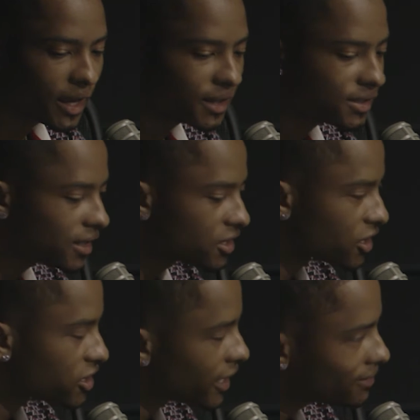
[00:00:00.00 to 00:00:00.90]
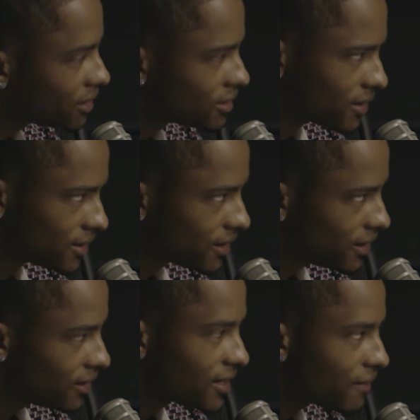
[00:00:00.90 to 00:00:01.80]
it's such a challenge to
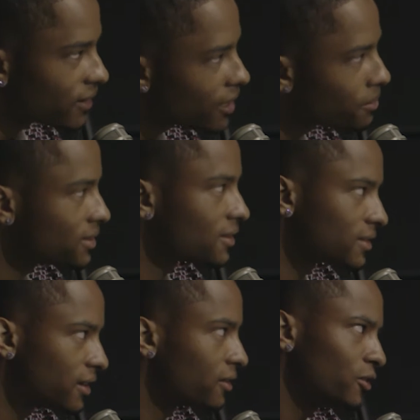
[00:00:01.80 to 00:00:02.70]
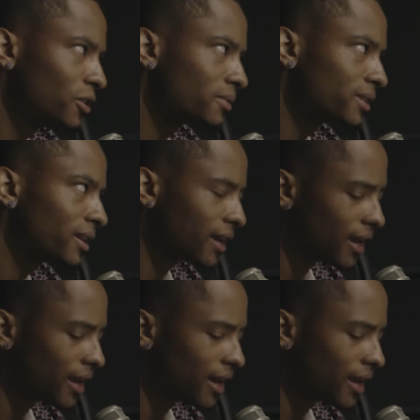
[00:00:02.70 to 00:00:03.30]
sing. Tevin Campbell is a singer. You know what I'm saying?